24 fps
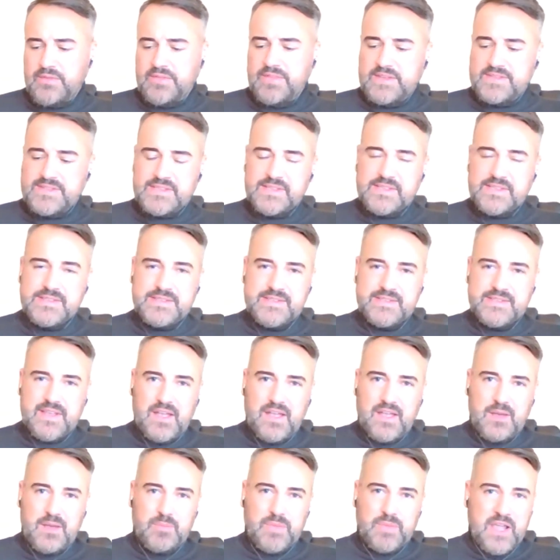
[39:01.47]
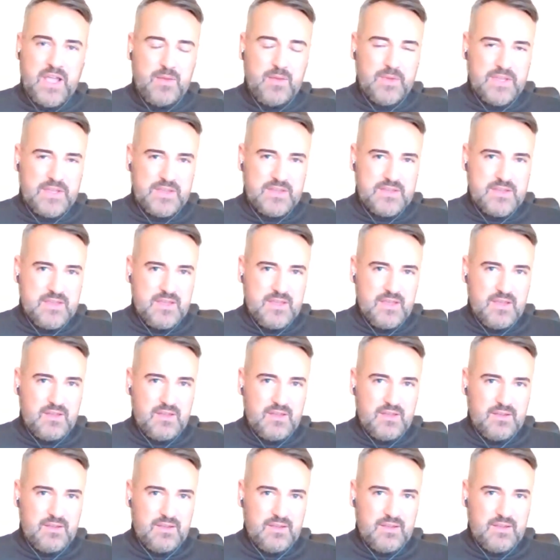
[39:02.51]
this is becoming
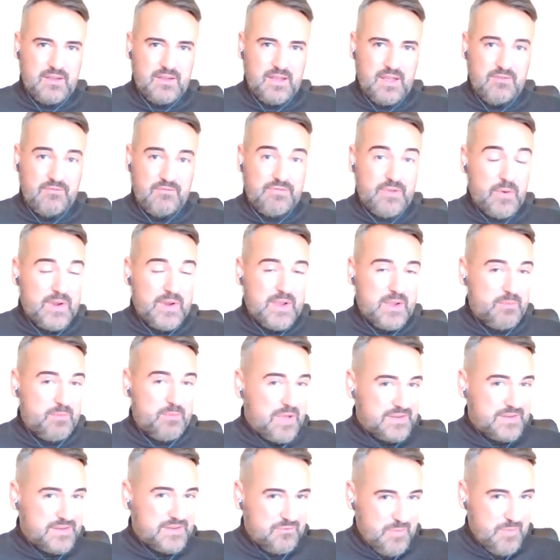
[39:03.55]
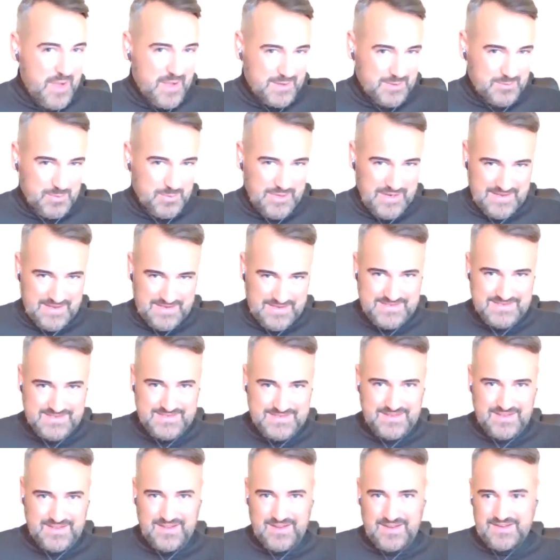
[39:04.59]
a very competitive
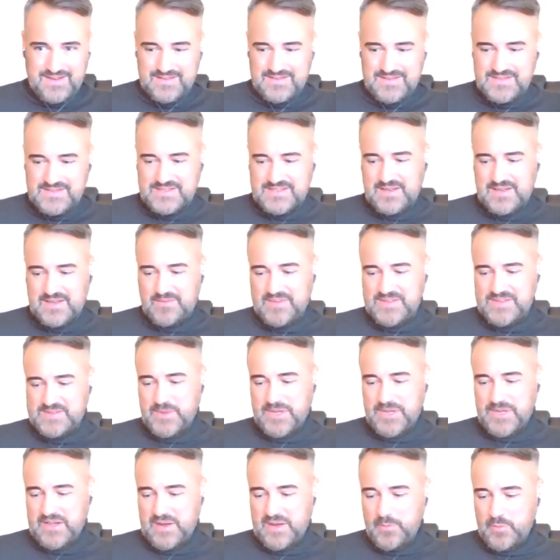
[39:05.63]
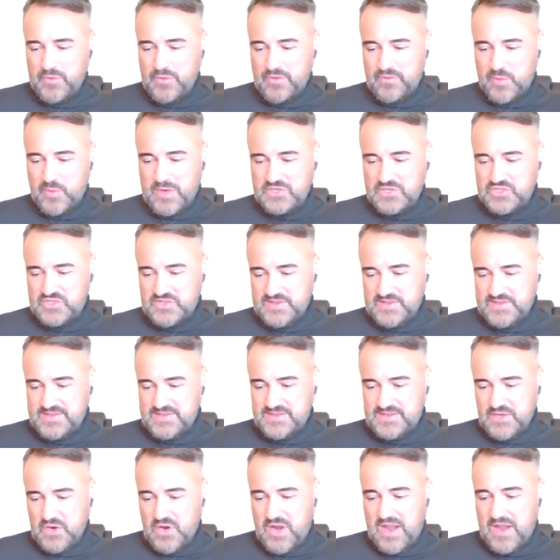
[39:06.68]
marketplace, and there's been a number of questions.
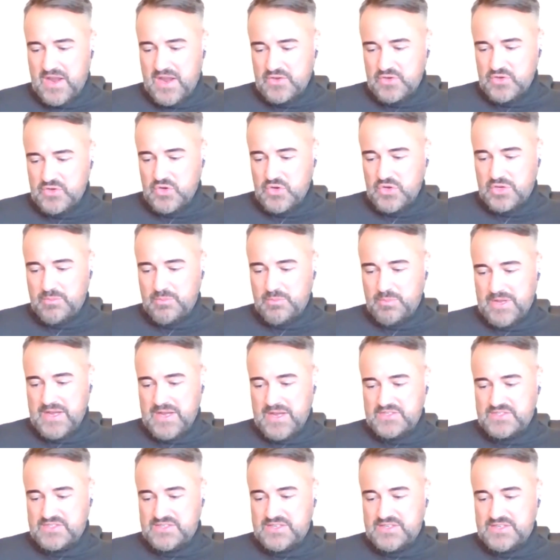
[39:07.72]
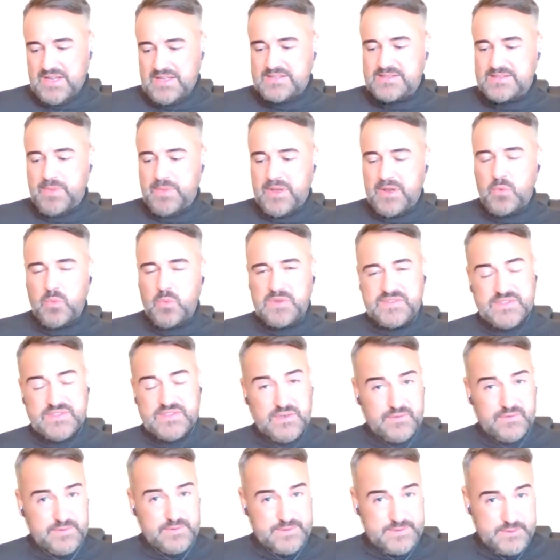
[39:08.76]
You know, how do you compare to NatSpec? What's the
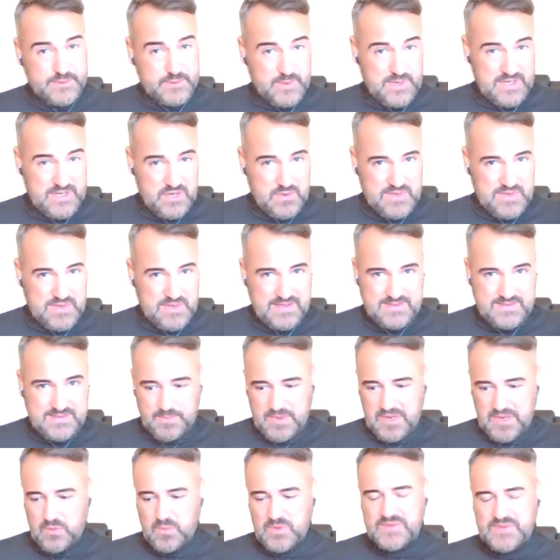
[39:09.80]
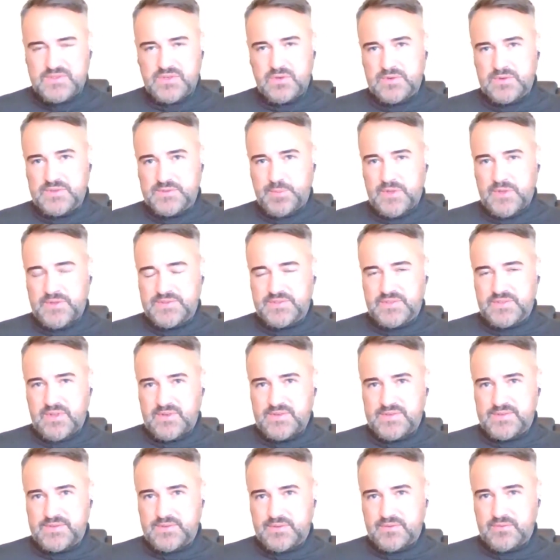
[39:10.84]
difference between you and NatSpec? What's your response to
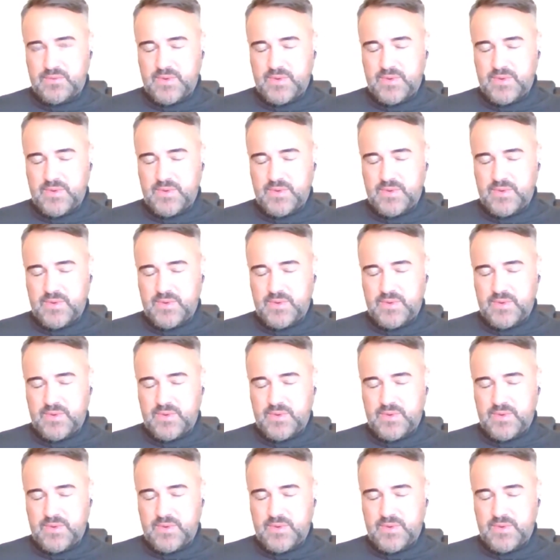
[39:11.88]
those sort